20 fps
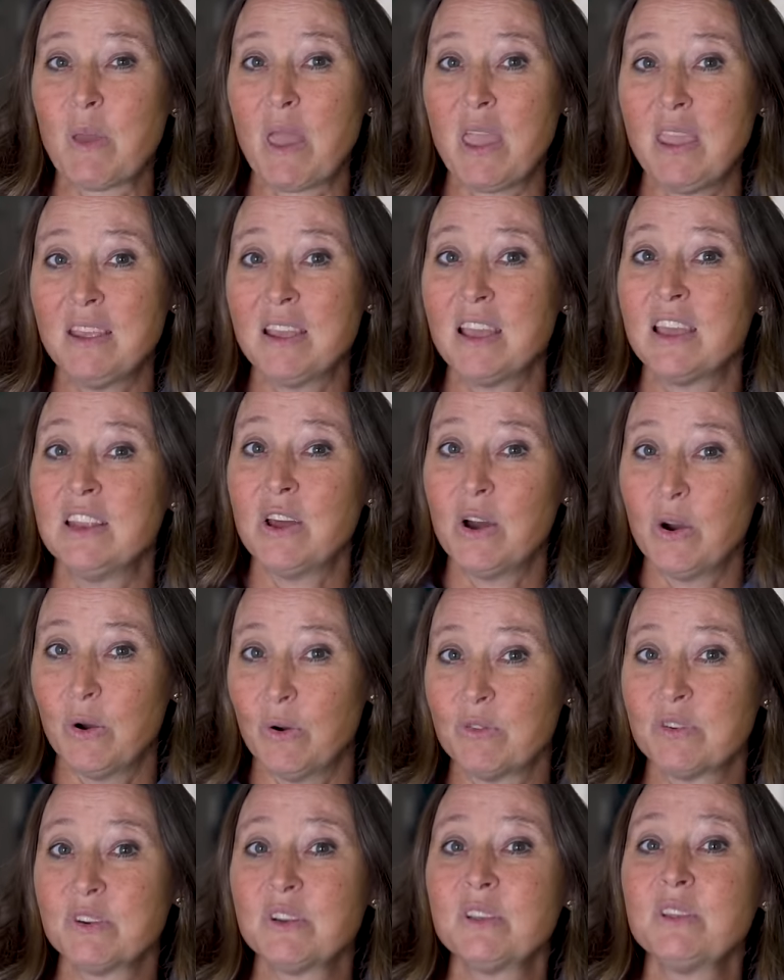paint an
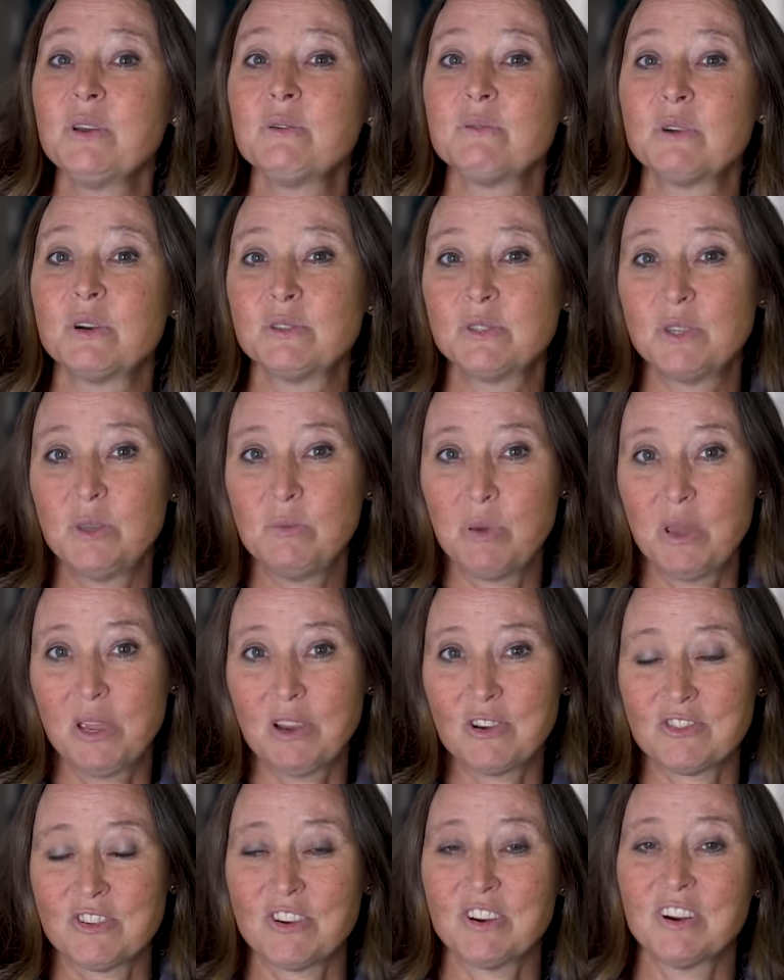overly rosy
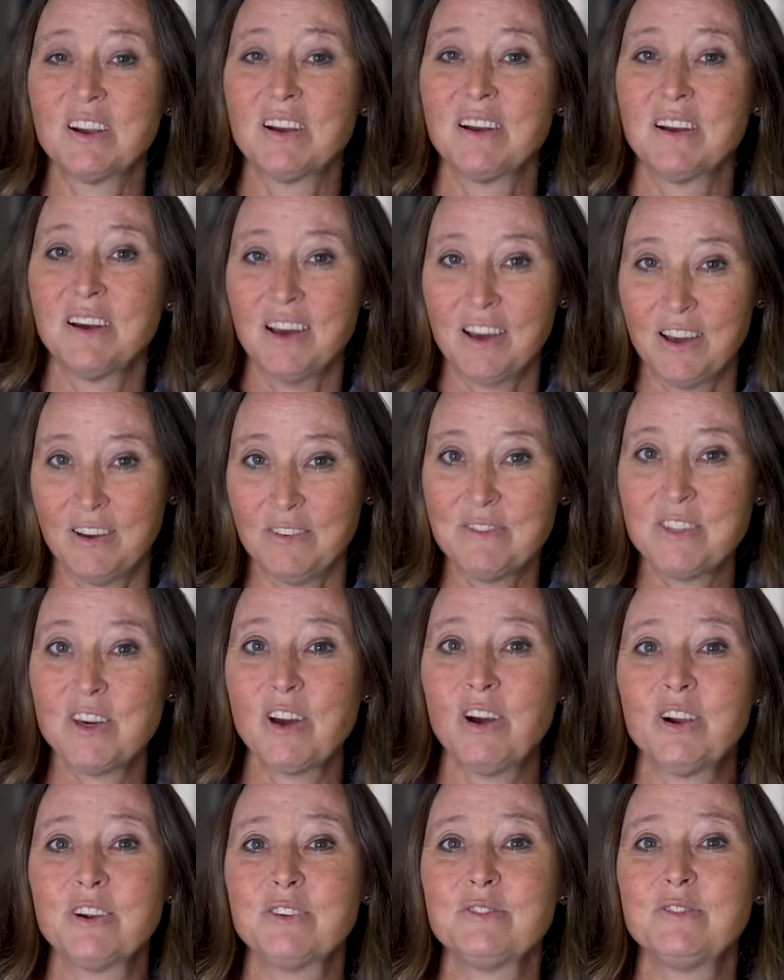picture of
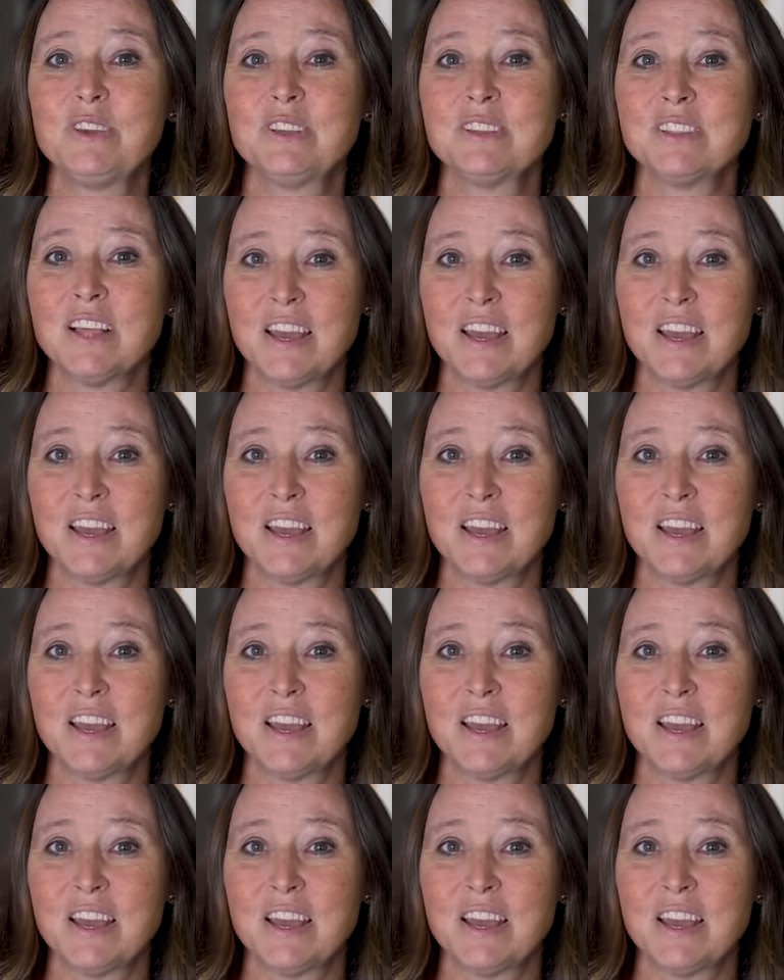the RV